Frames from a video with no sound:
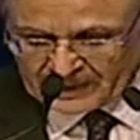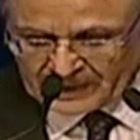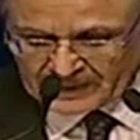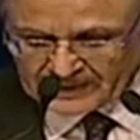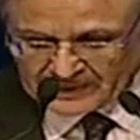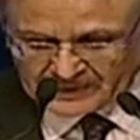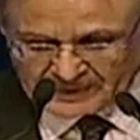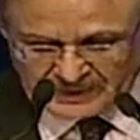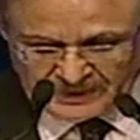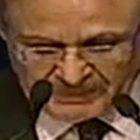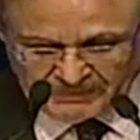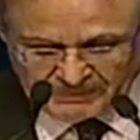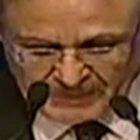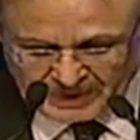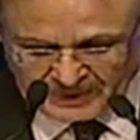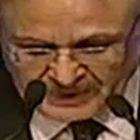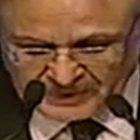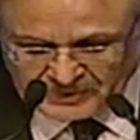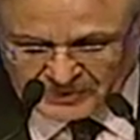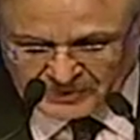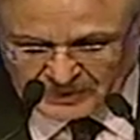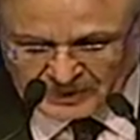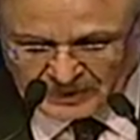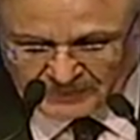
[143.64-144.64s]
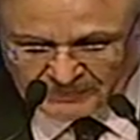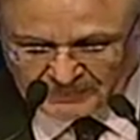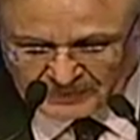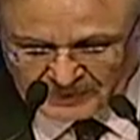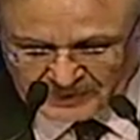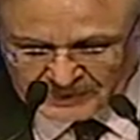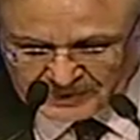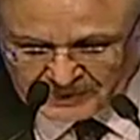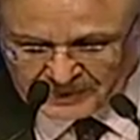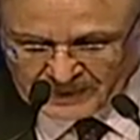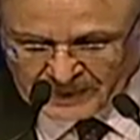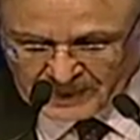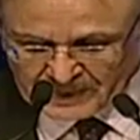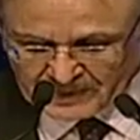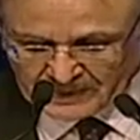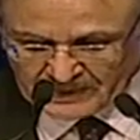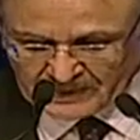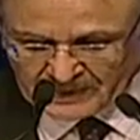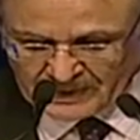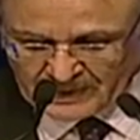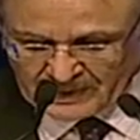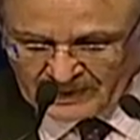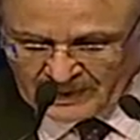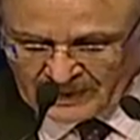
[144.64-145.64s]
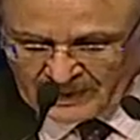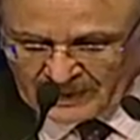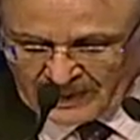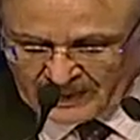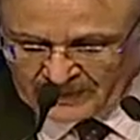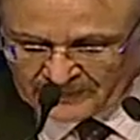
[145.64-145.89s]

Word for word: key managerial personnel and their